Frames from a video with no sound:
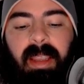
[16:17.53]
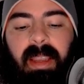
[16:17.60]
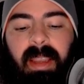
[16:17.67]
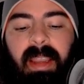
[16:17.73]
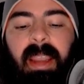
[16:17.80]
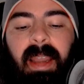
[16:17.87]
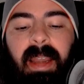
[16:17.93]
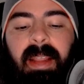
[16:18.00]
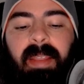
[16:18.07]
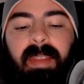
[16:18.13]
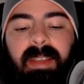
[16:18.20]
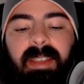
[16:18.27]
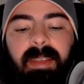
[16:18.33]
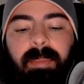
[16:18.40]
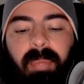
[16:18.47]
getting
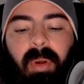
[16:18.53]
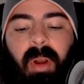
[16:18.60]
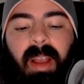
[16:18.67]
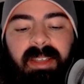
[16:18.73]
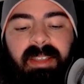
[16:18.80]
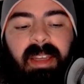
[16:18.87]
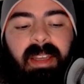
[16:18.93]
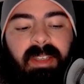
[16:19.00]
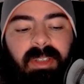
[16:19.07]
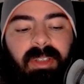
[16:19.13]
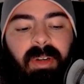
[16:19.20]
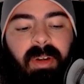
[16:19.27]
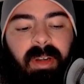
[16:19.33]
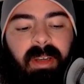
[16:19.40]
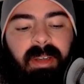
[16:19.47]
this process
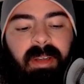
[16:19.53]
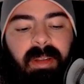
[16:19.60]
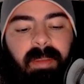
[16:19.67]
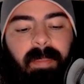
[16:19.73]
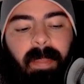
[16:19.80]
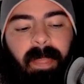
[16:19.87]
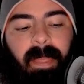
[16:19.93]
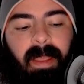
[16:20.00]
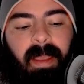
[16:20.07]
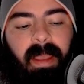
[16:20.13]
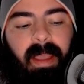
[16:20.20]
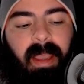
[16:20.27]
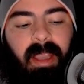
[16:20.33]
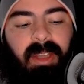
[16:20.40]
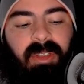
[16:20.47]
started.
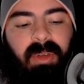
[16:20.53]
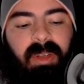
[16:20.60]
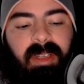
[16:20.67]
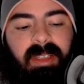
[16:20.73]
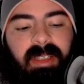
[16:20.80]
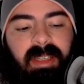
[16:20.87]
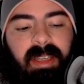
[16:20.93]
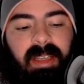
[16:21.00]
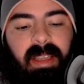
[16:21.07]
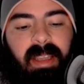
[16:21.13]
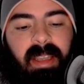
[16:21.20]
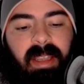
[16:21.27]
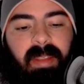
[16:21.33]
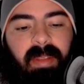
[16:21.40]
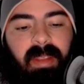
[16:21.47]
As you can see
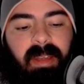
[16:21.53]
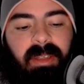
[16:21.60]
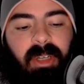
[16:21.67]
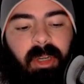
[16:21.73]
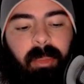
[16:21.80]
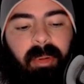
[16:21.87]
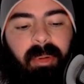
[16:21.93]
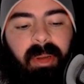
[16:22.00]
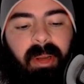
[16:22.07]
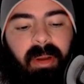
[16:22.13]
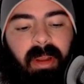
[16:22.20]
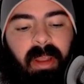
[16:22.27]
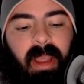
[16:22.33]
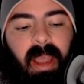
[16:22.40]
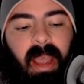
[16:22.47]
in the terminal here,
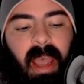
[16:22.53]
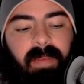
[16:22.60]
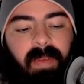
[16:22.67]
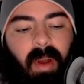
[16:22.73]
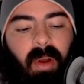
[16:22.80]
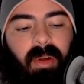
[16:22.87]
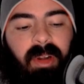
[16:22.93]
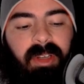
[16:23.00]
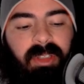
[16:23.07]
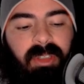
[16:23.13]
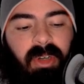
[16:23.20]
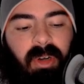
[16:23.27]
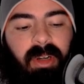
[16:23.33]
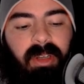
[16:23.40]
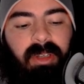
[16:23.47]
I've already
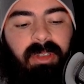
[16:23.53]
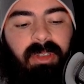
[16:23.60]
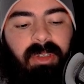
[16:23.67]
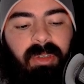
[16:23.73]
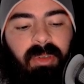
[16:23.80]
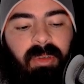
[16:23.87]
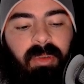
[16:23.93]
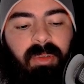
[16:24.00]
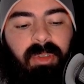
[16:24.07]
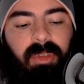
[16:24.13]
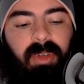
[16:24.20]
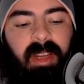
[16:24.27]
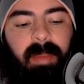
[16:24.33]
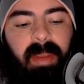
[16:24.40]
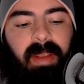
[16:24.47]
started to
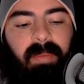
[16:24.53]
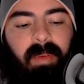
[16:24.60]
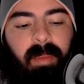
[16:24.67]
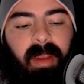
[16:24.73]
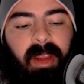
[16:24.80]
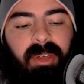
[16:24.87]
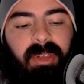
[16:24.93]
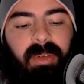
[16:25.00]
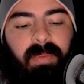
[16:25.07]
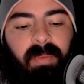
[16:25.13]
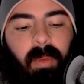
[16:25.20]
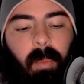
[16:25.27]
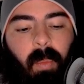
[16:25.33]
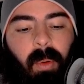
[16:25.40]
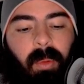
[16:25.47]
stream information
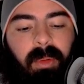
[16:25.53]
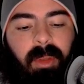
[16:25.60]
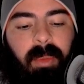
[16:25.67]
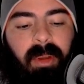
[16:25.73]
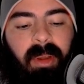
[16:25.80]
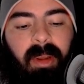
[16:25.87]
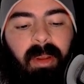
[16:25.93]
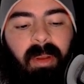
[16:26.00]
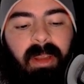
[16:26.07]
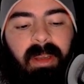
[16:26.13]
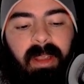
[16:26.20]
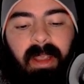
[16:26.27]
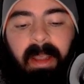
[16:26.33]
from World Community Grid.